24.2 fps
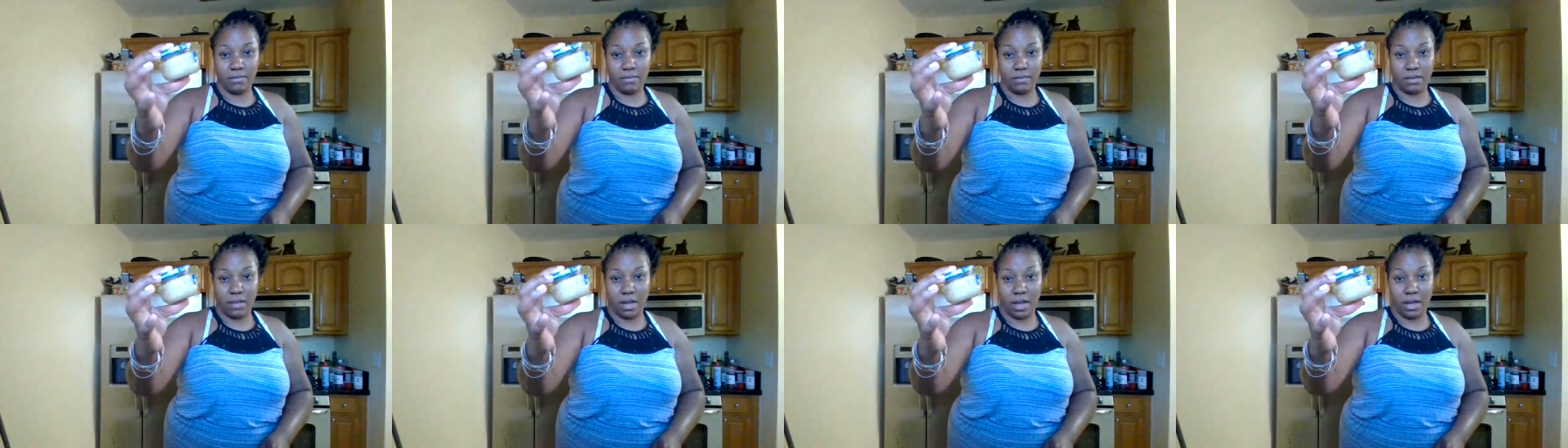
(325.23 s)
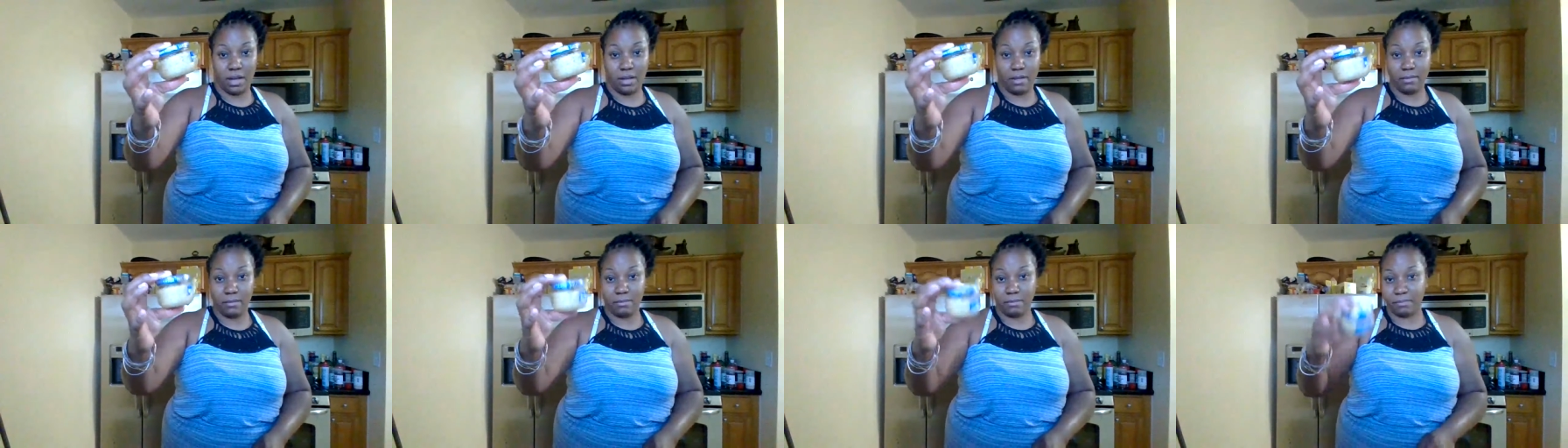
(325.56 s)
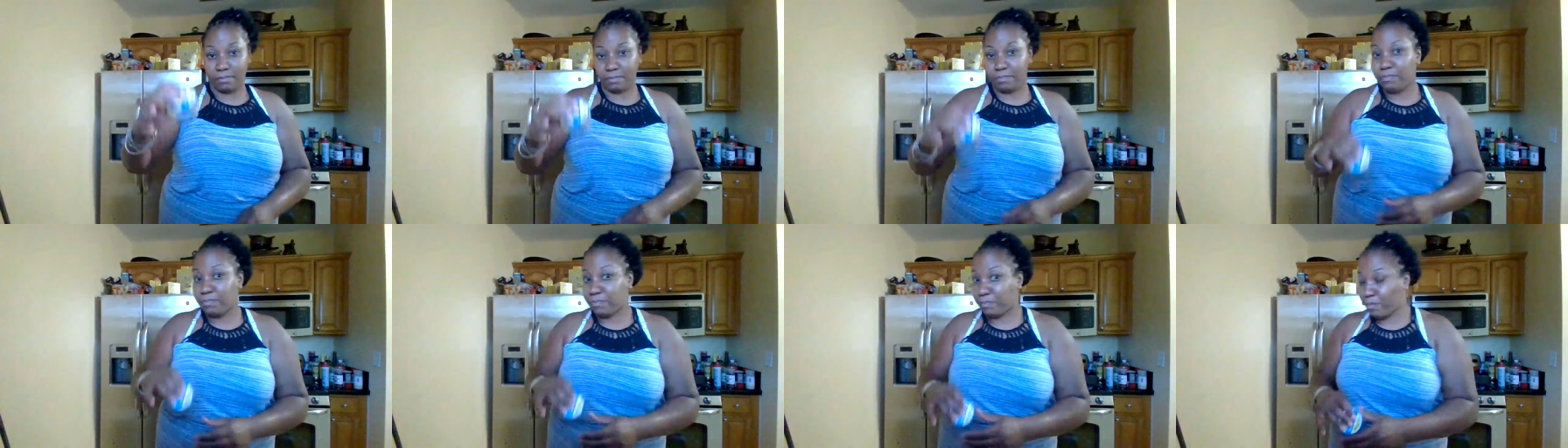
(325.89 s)
Okay?
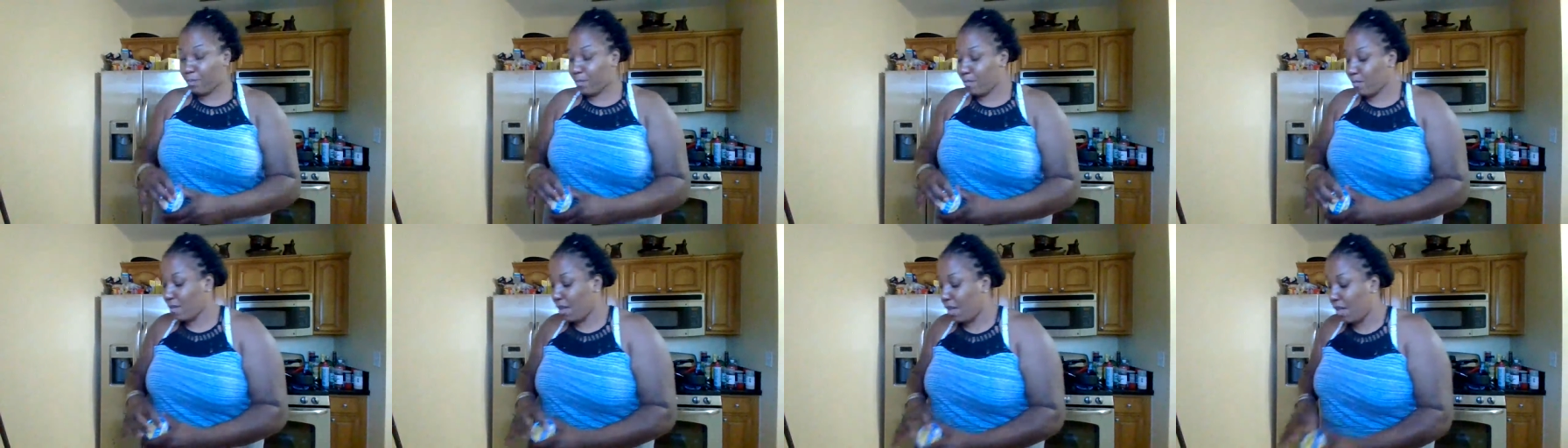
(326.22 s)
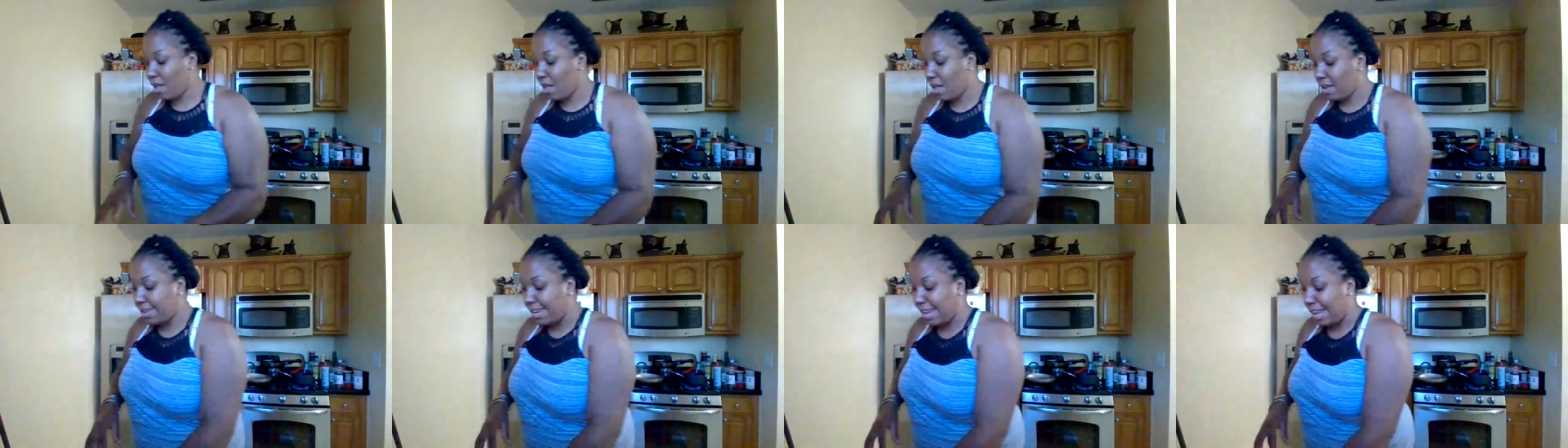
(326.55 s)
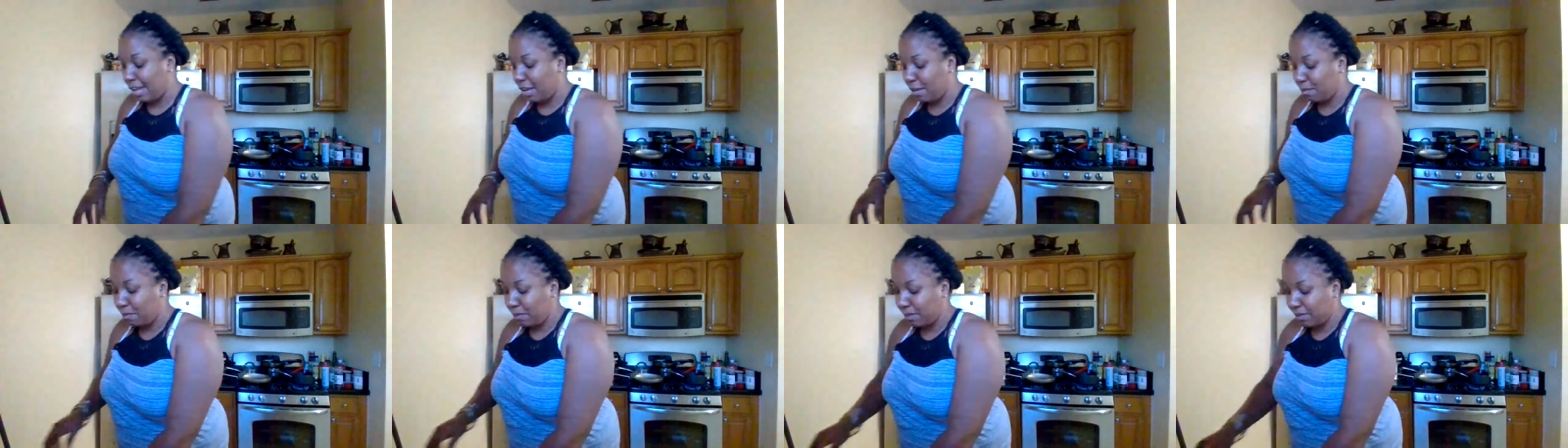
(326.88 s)
That
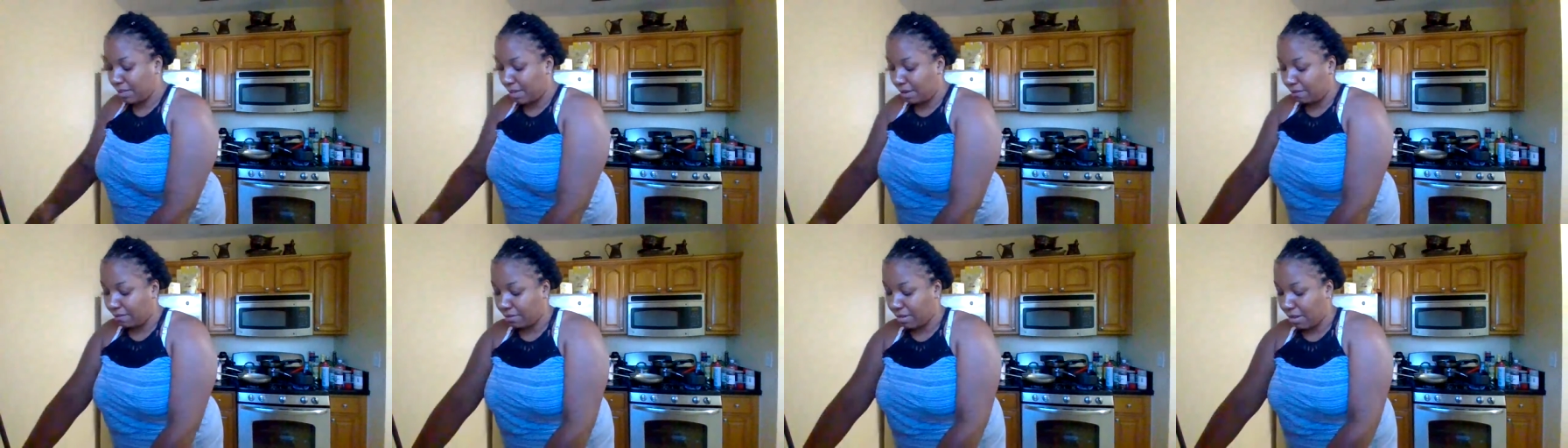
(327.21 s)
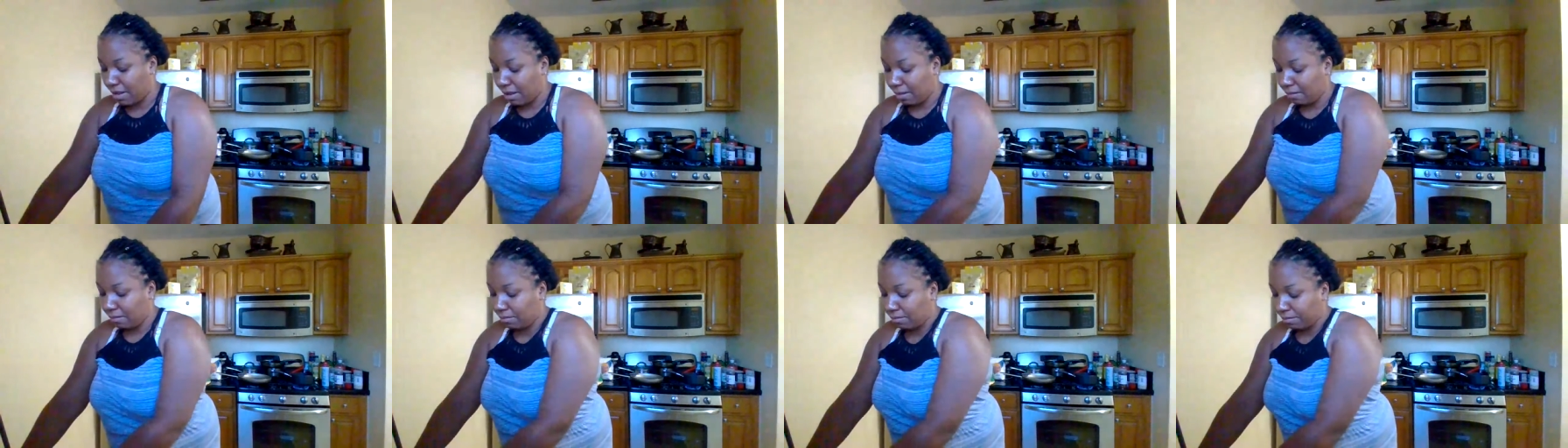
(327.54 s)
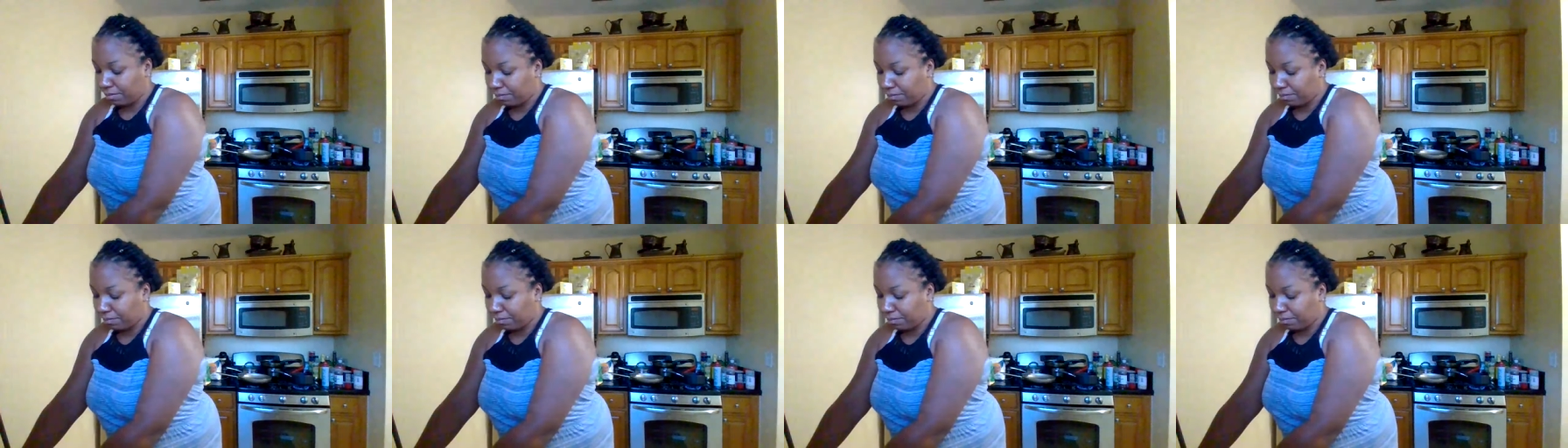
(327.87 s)
helps you save time.